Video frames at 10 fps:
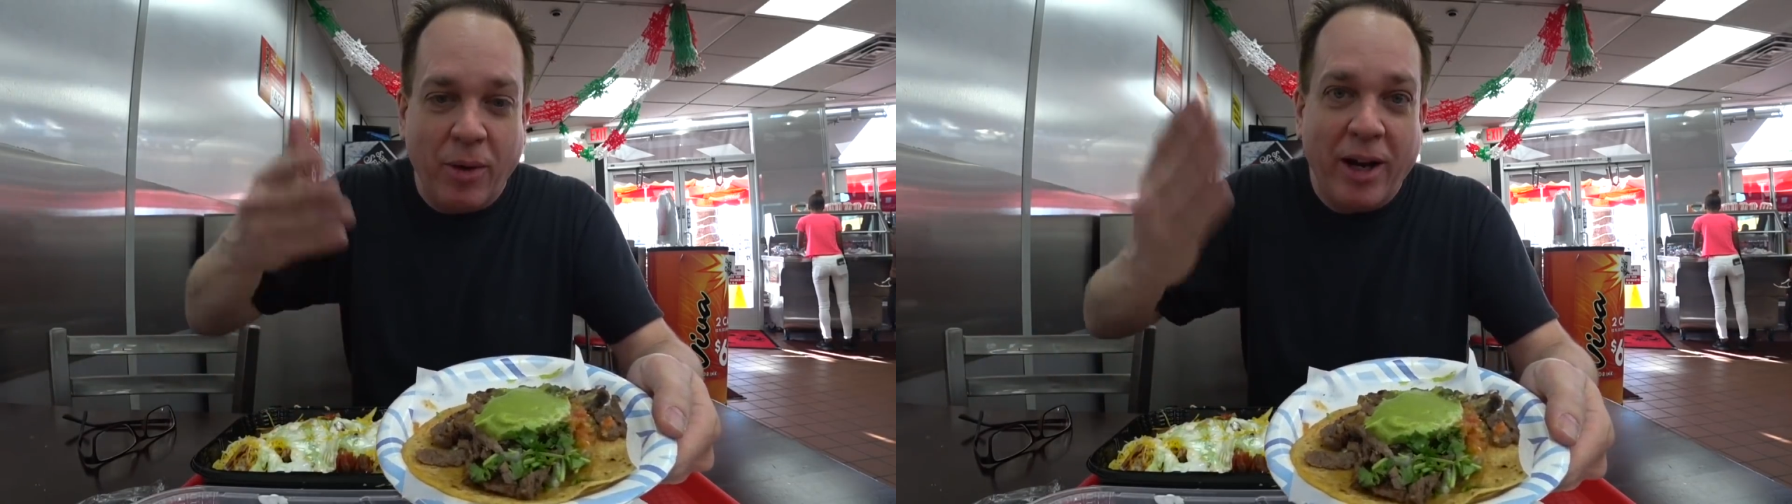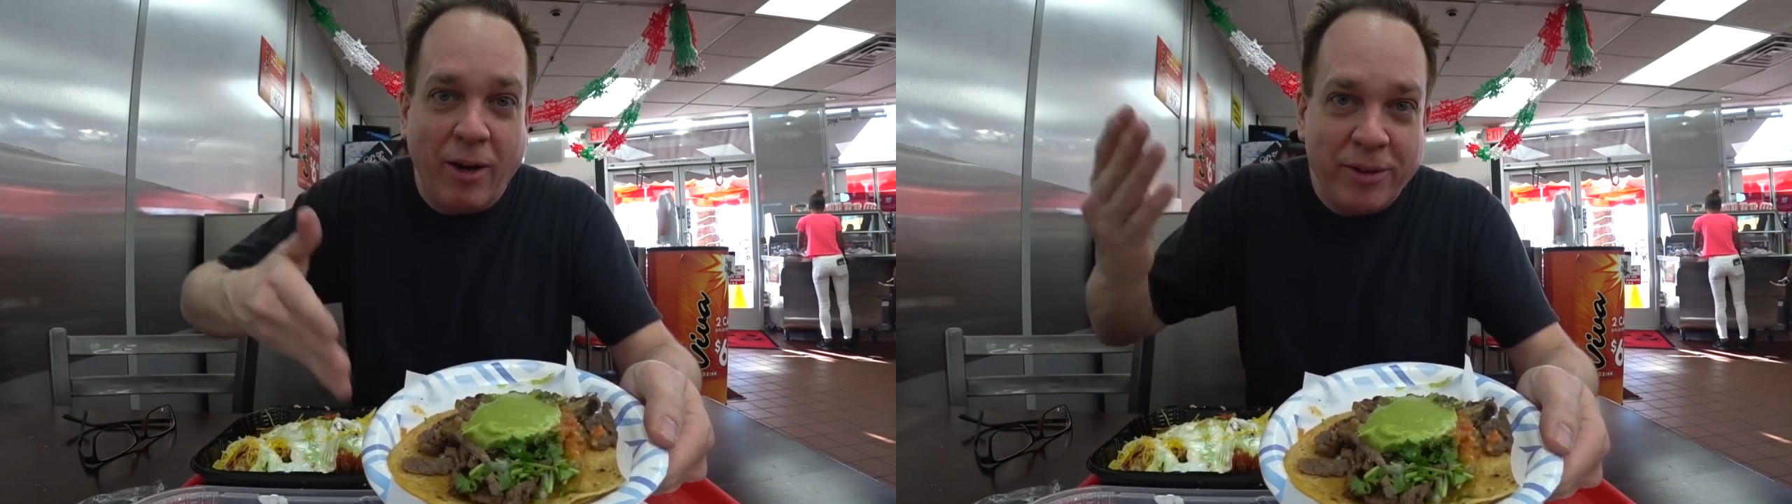
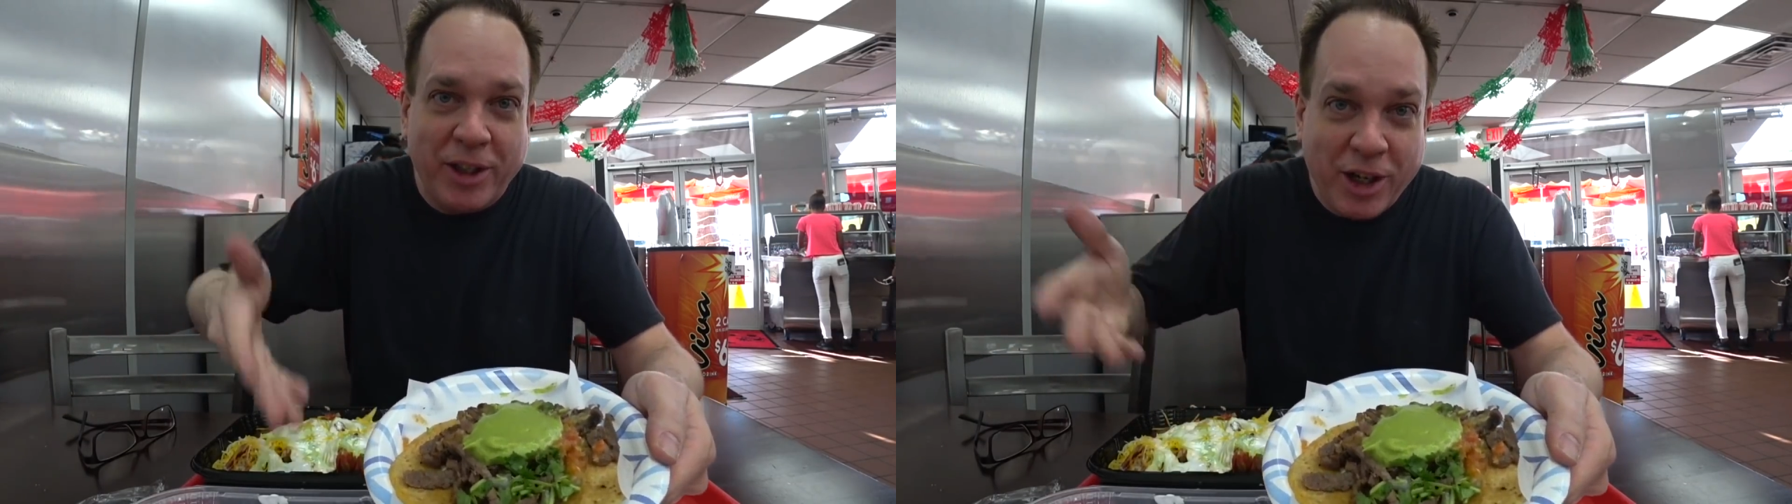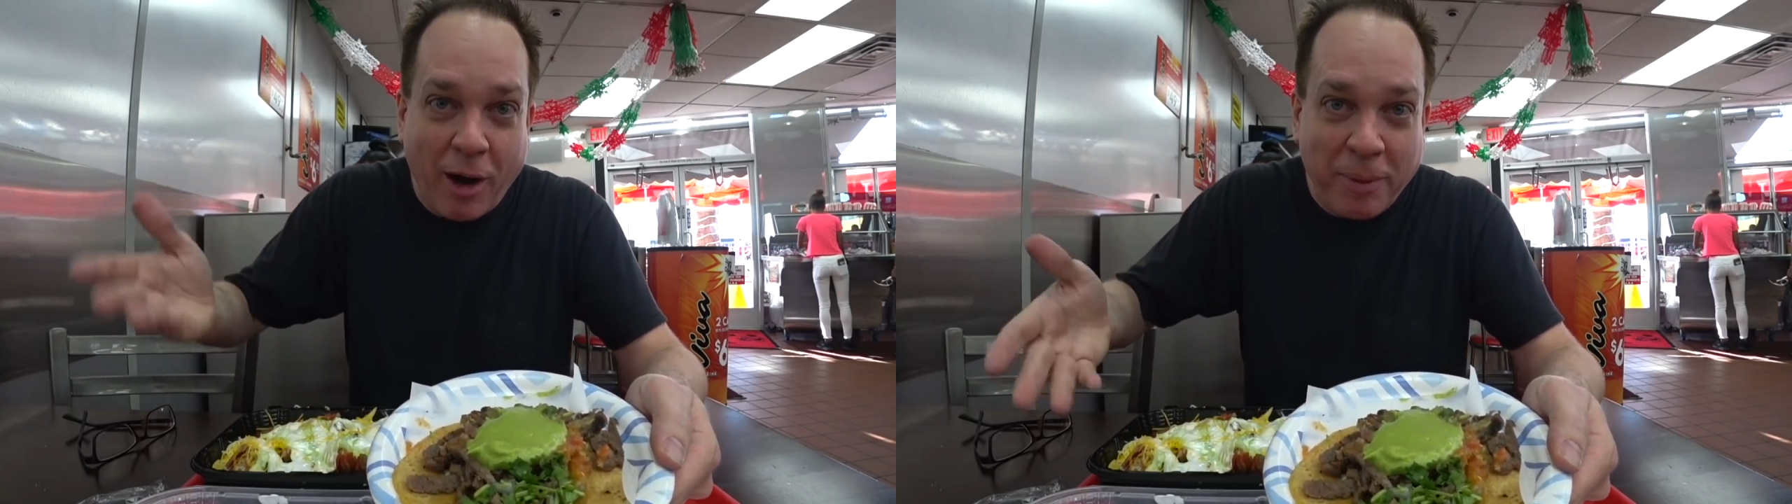right off the
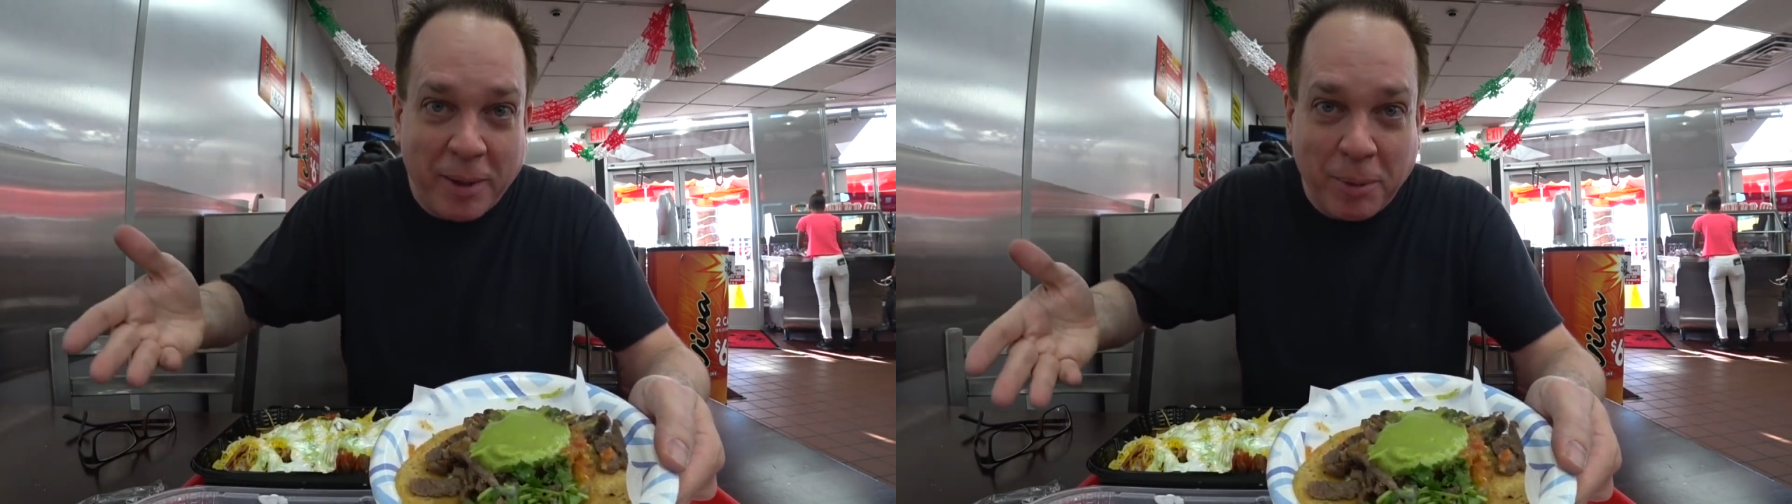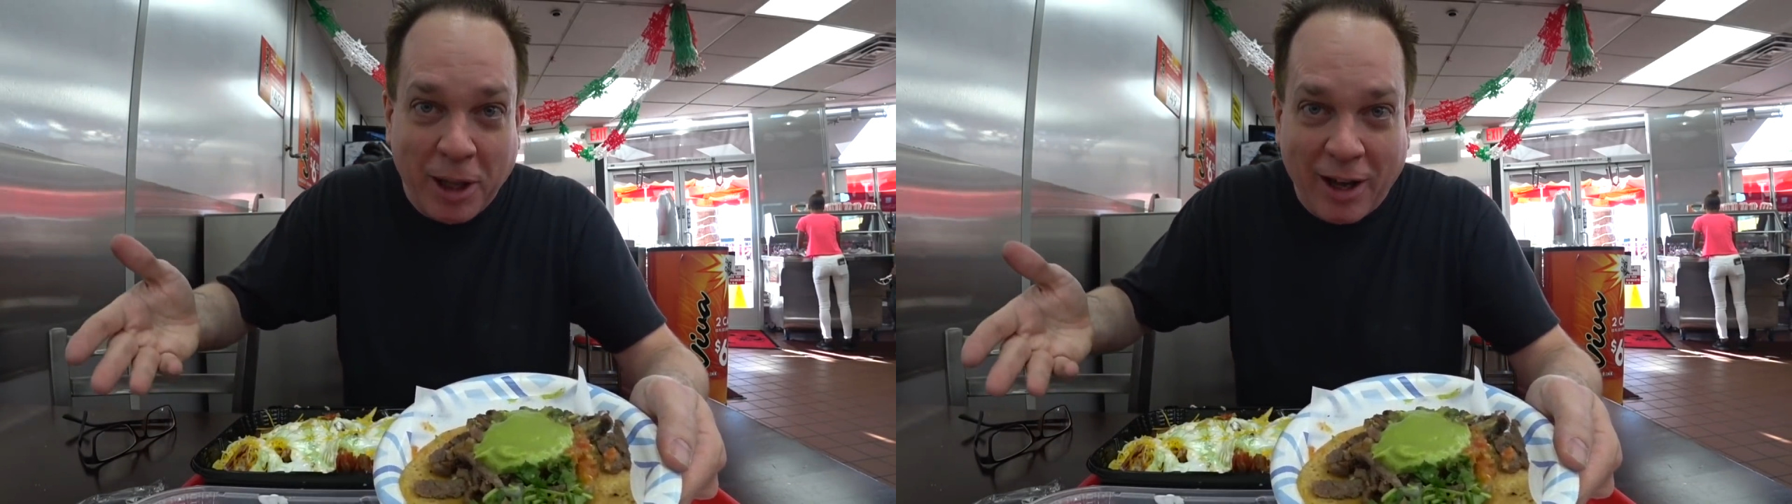chopping
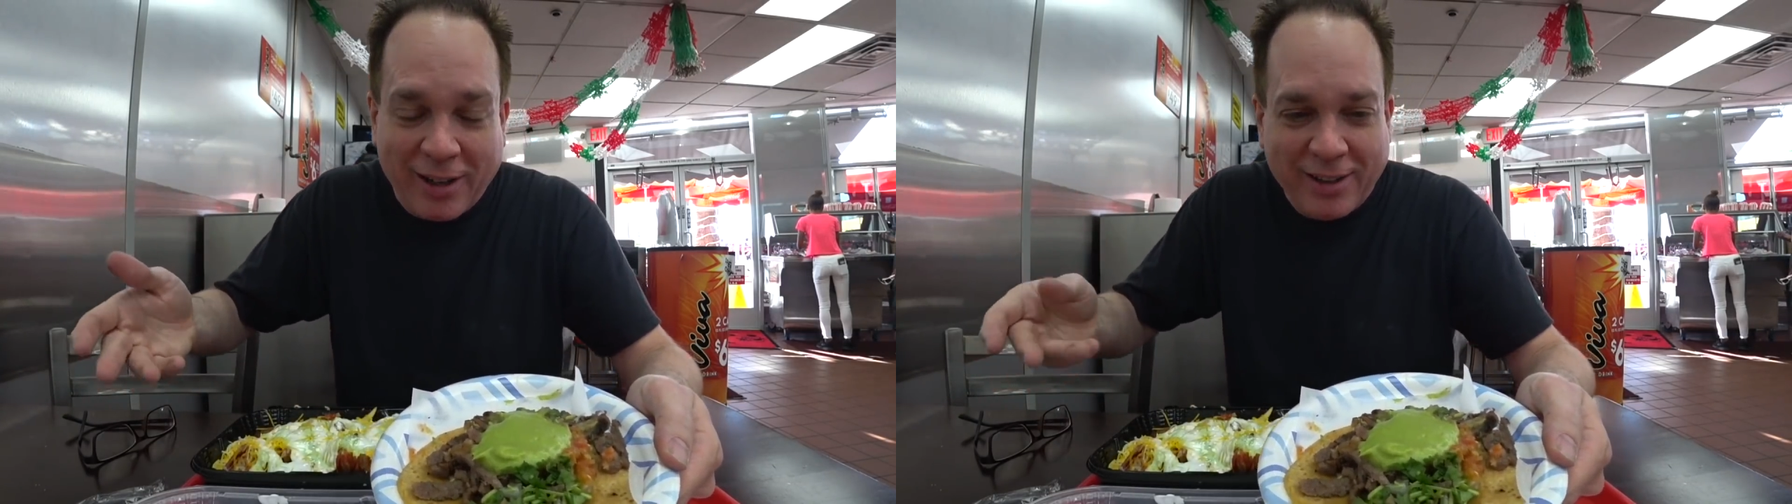block.